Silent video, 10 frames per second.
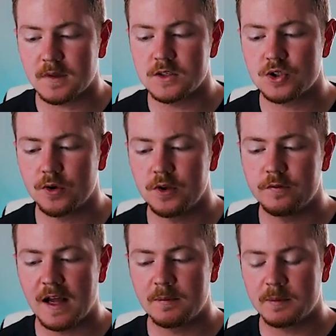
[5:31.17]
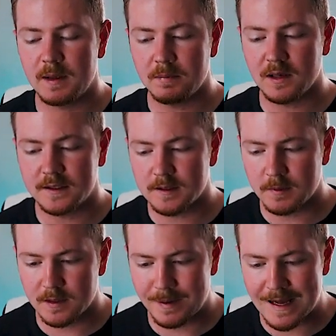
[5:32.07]
and show you've helped people like them
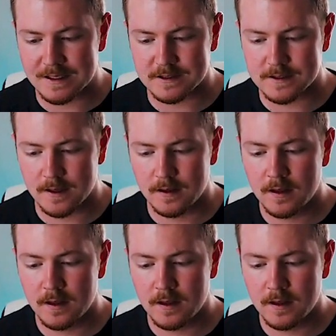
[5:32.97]
in the past.